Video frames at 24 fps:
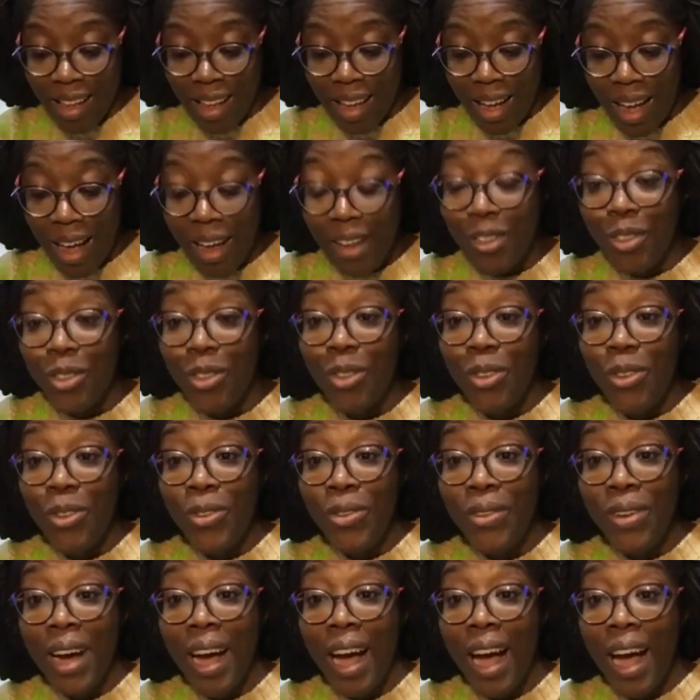I
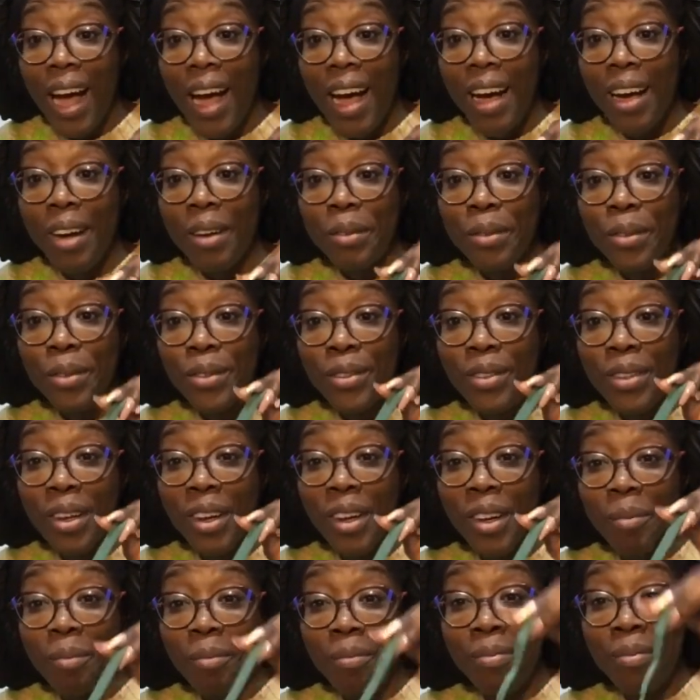do have
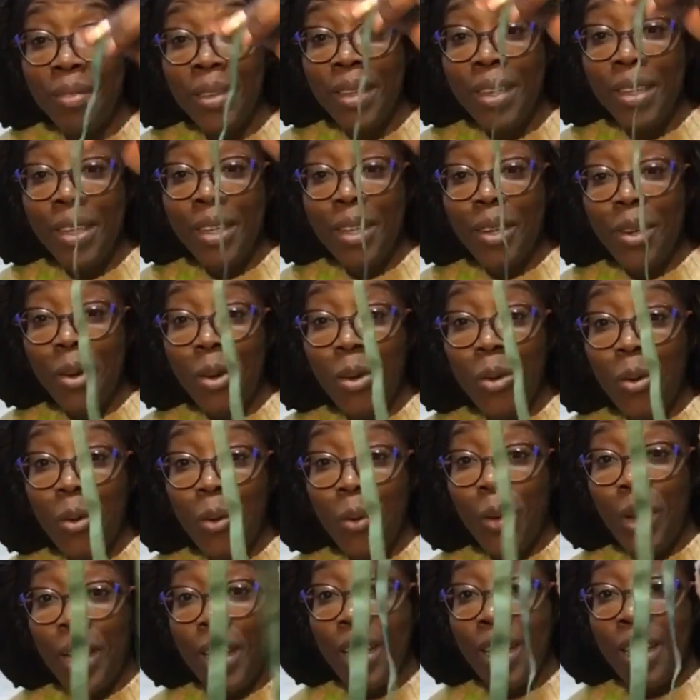some
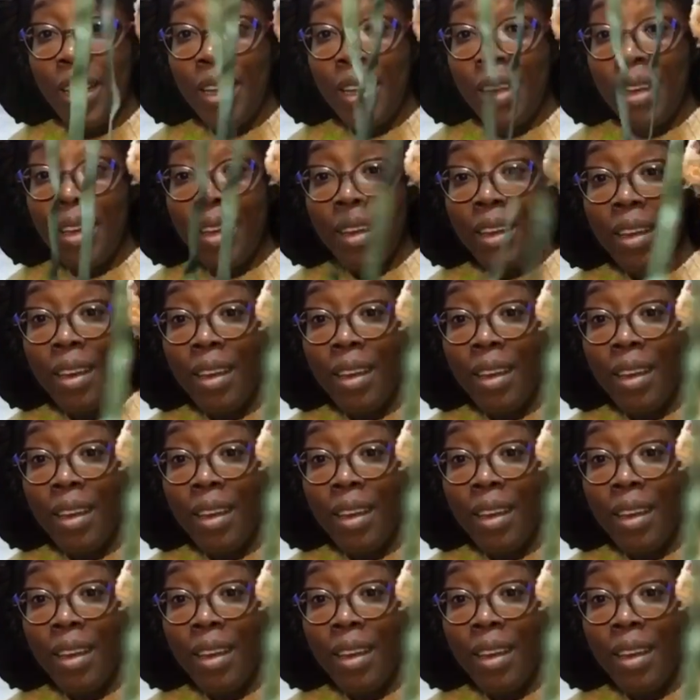green